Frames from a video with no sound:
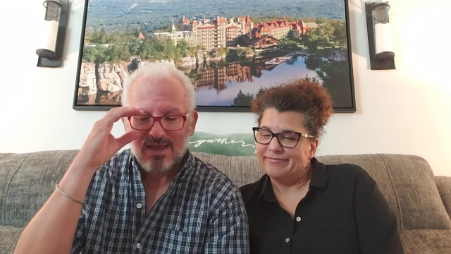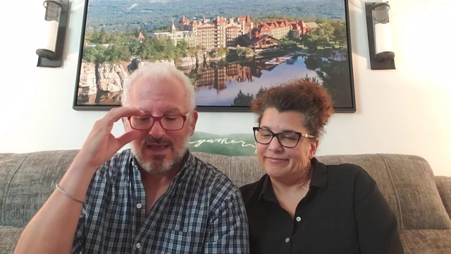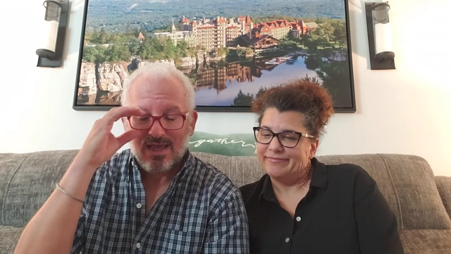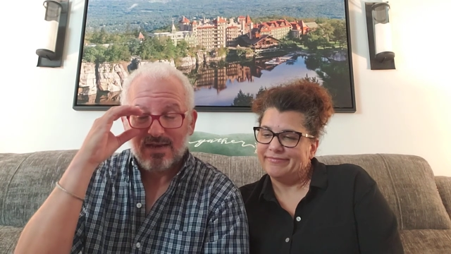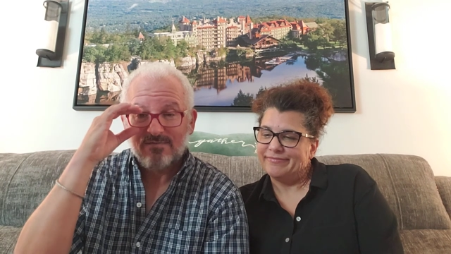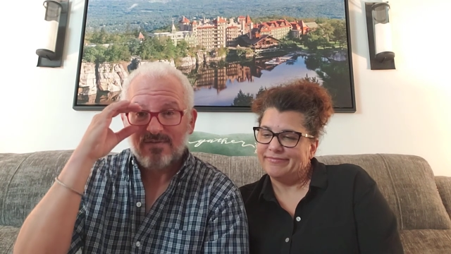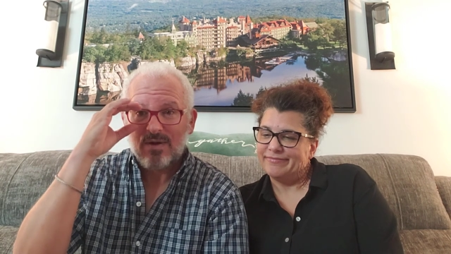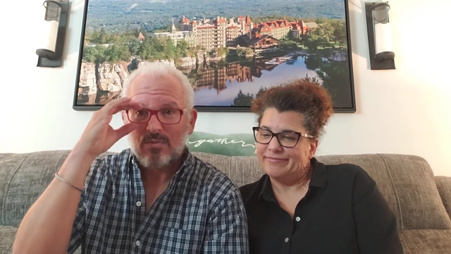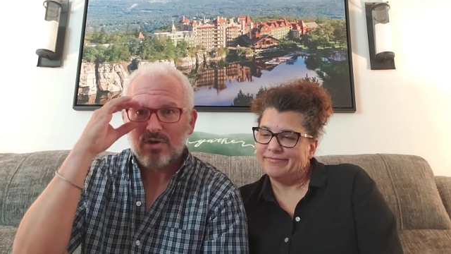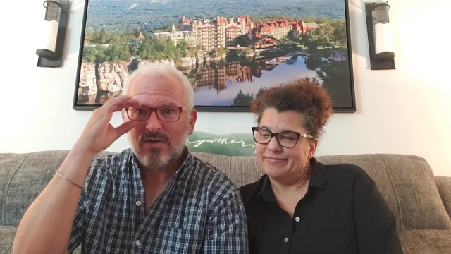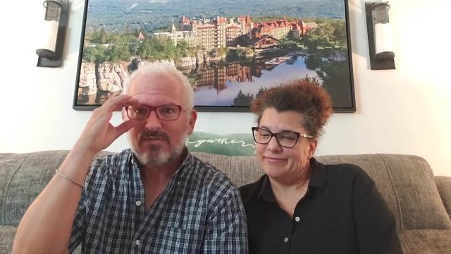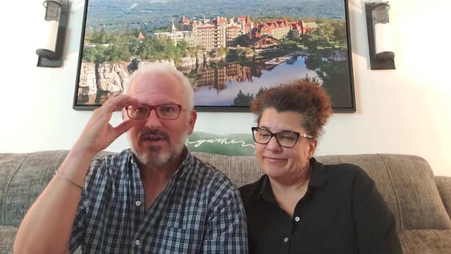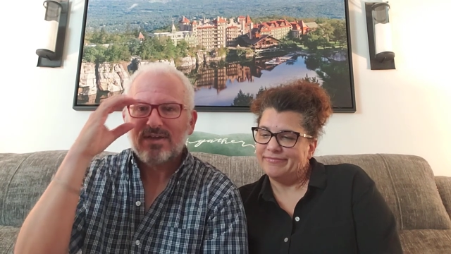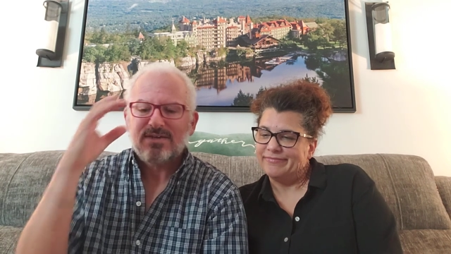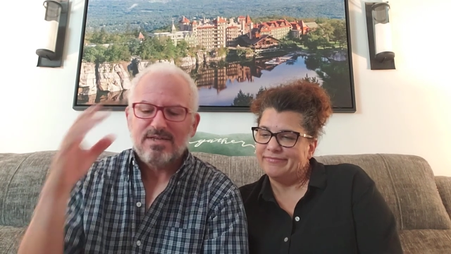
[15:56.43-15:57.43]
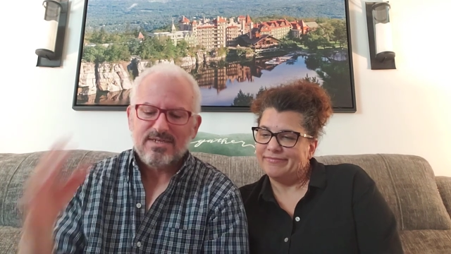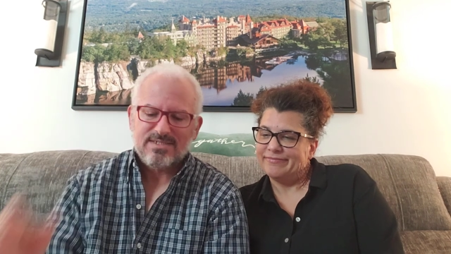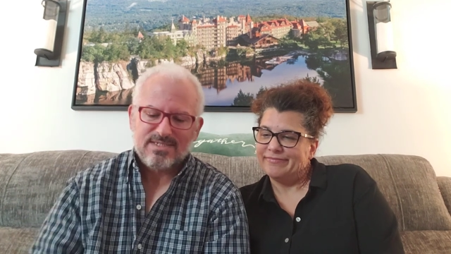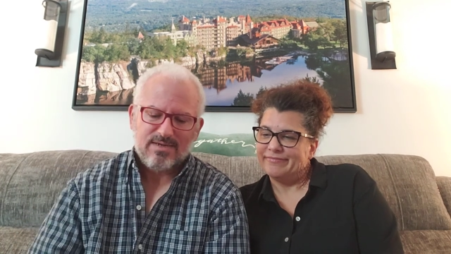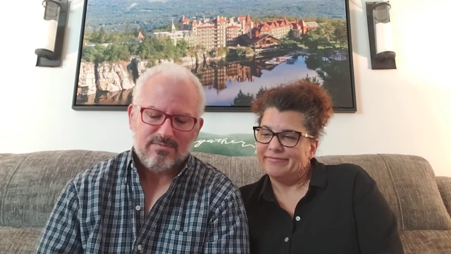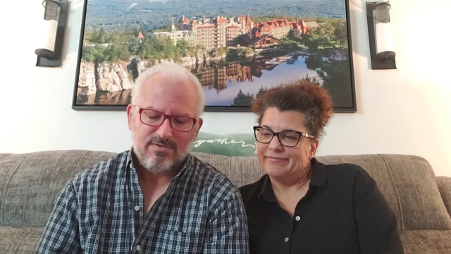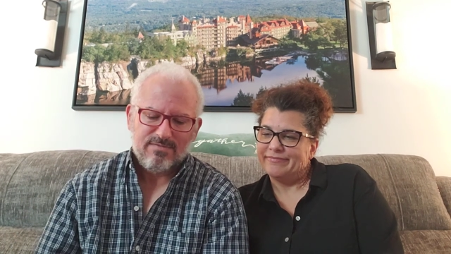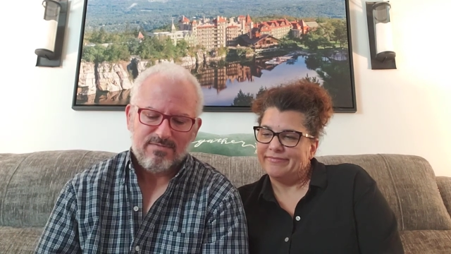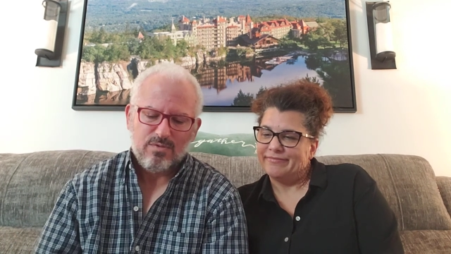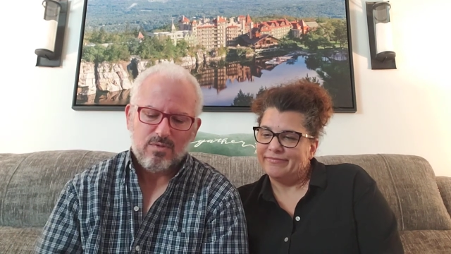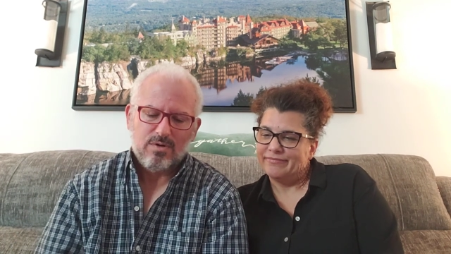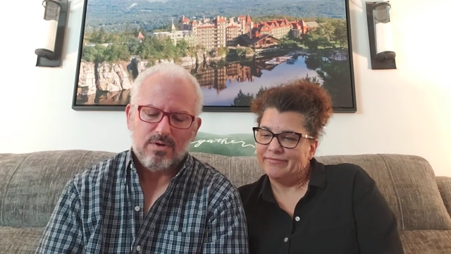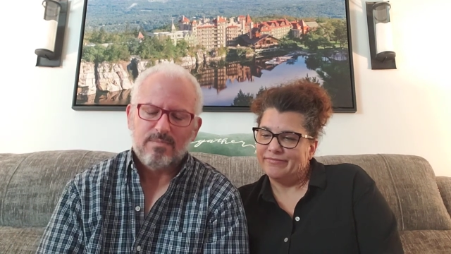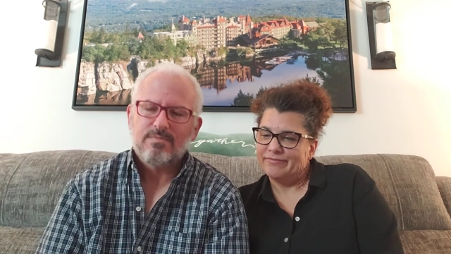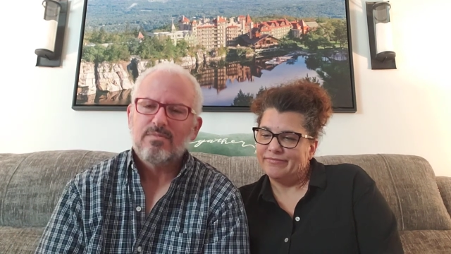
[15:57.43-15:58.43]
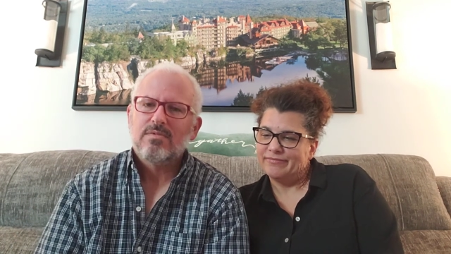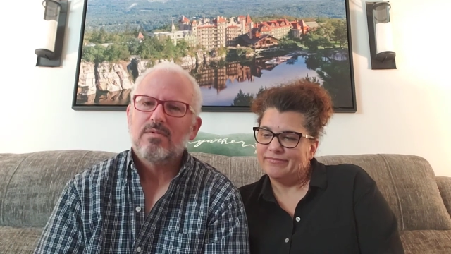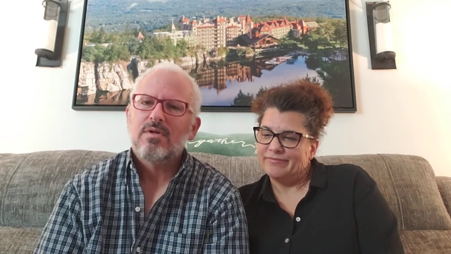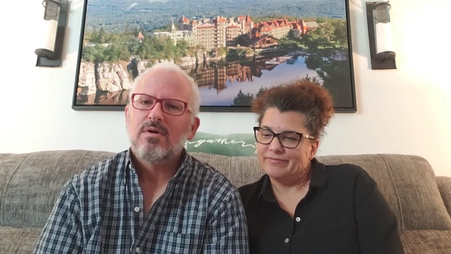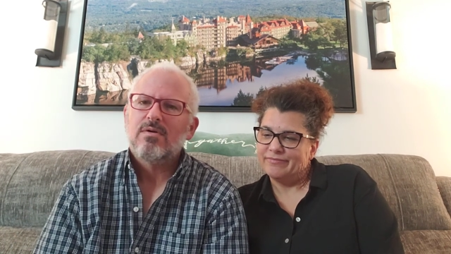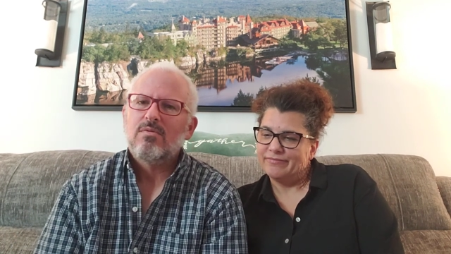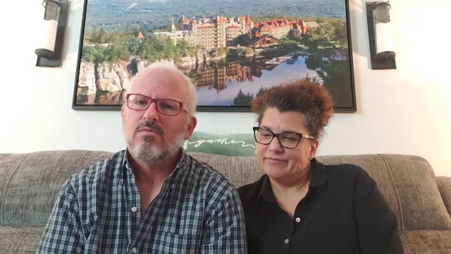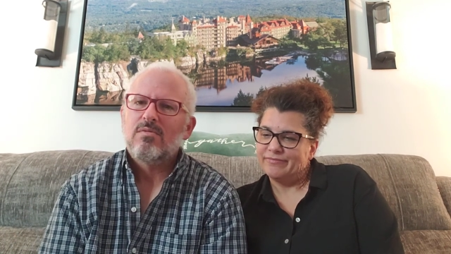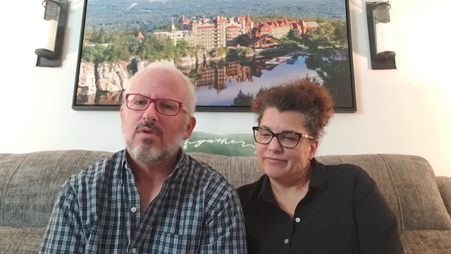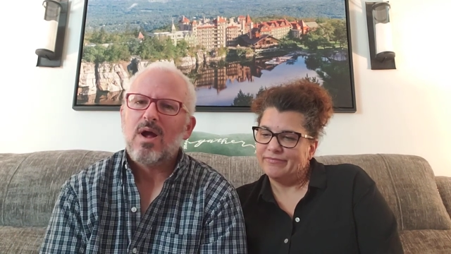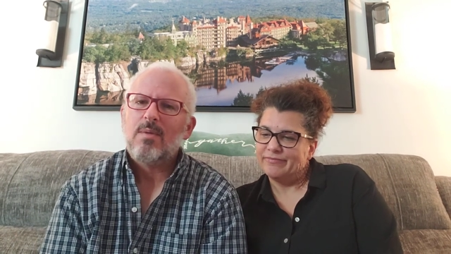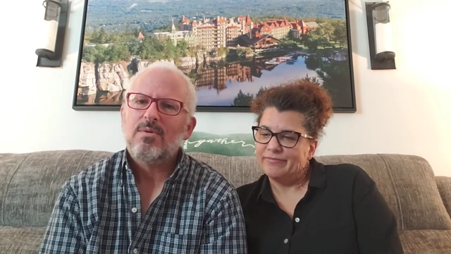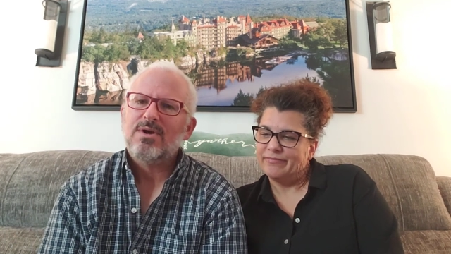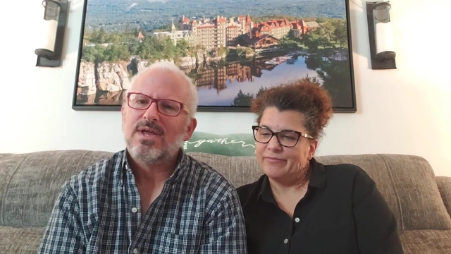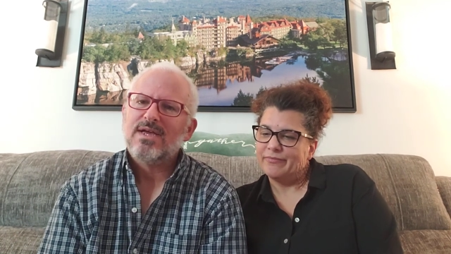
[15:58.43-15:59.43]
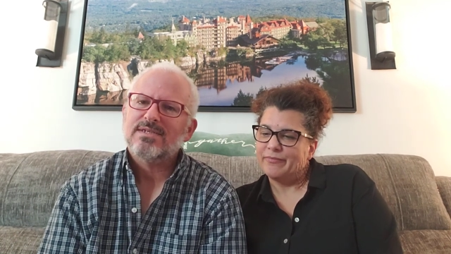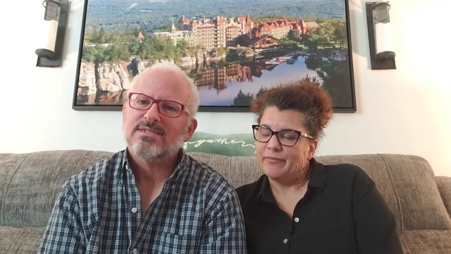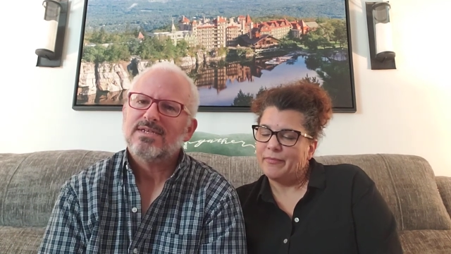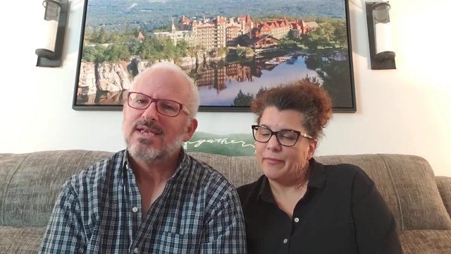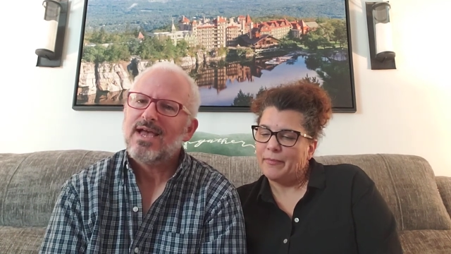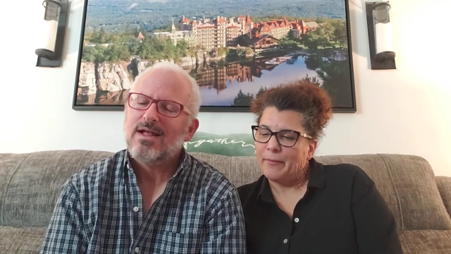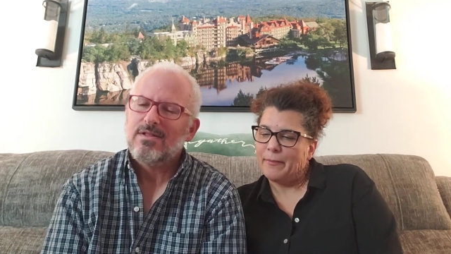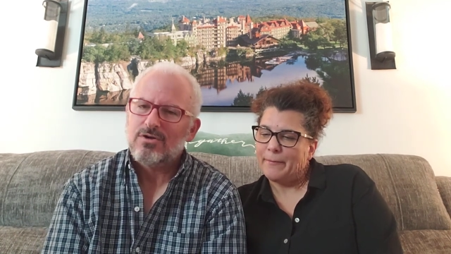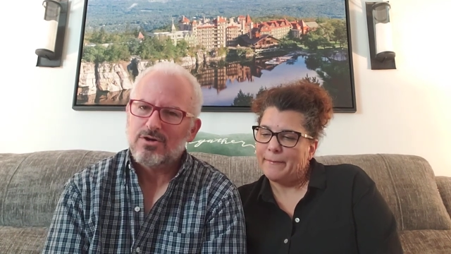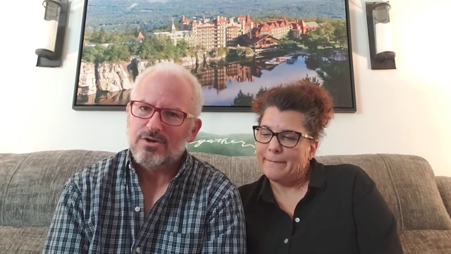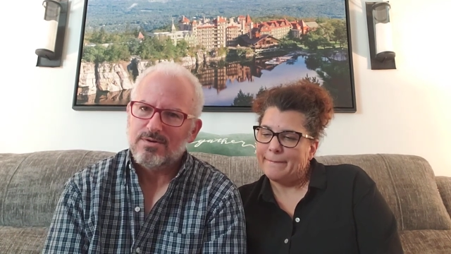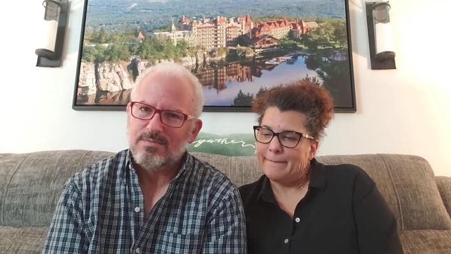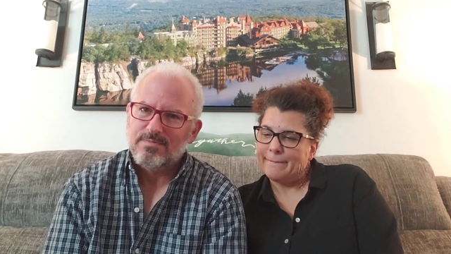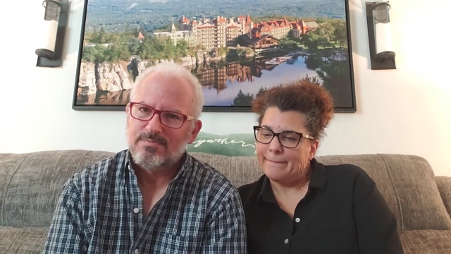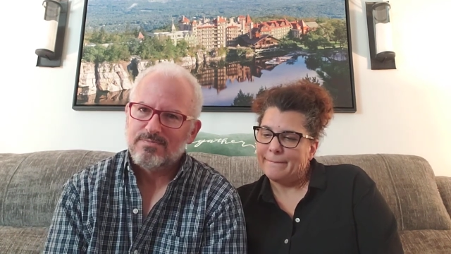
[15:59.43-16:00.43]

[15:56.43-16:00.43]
Speaker 1: And in February of 1974, Robert S. Gallagher